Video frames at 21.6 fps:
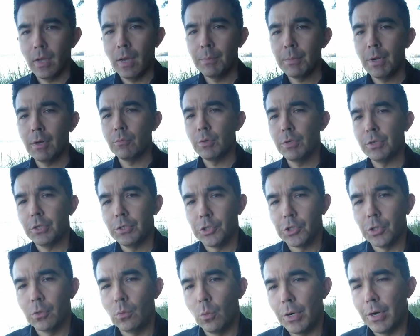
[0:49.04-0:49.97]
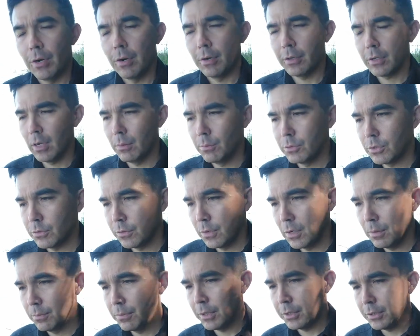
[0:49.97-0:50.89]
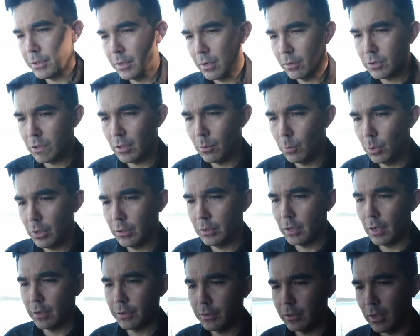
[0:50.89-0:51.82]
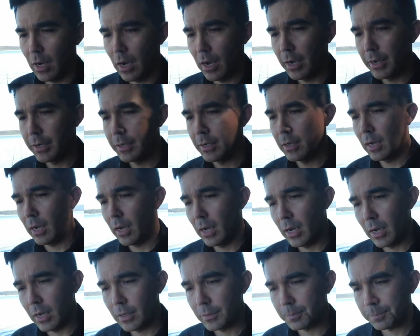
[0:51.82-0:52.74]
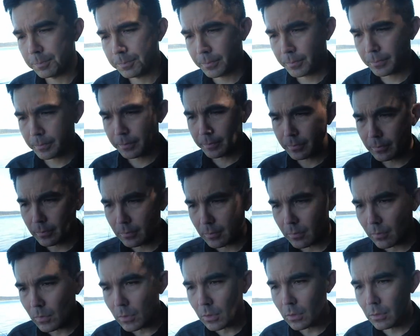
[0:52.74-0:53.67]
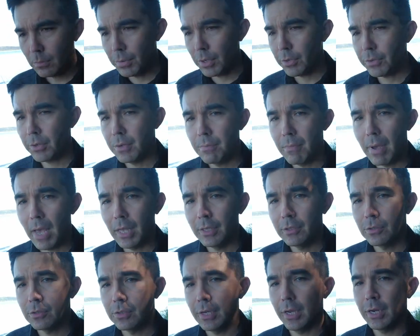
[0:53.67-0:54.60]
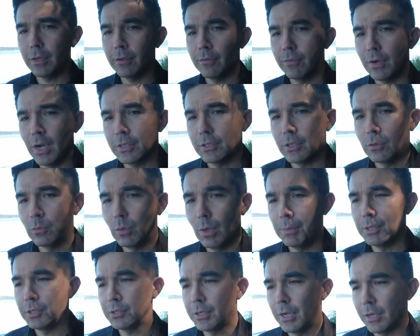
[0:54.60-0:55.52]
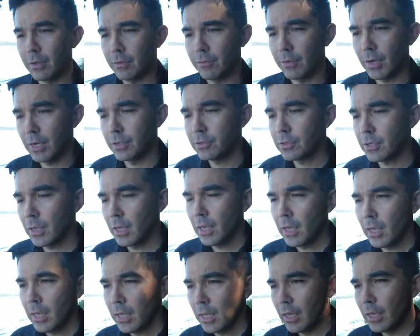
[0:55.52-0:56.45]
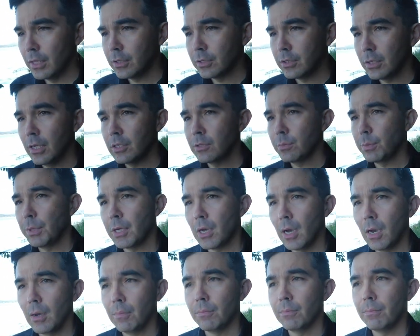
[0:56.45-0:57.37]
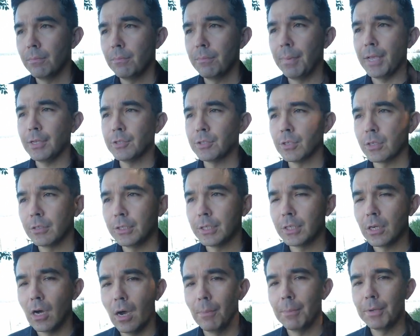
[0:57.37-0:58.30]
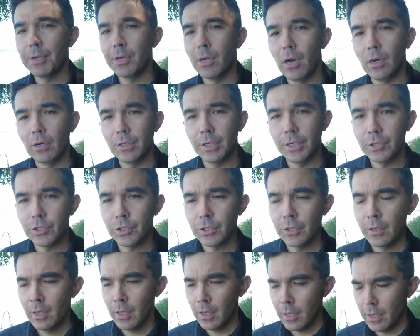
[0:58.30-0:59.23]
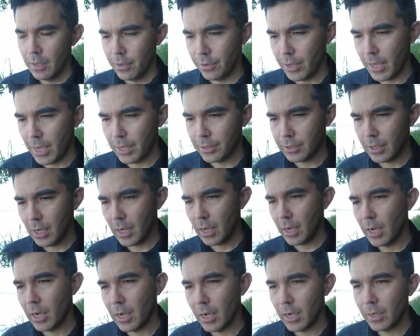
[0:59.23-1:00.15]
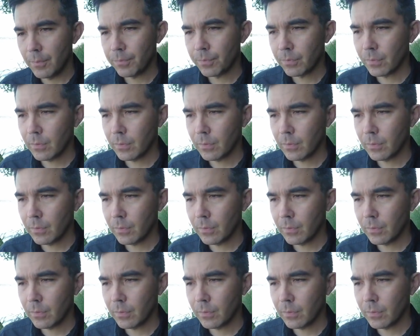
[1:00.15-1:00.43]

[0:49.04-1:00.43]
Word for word: I'm not really sure where it comes from, but you know, somewhere along the line, uh, both in men's dating advice and women's dating advice, it's it's become basically common knowledge that uh,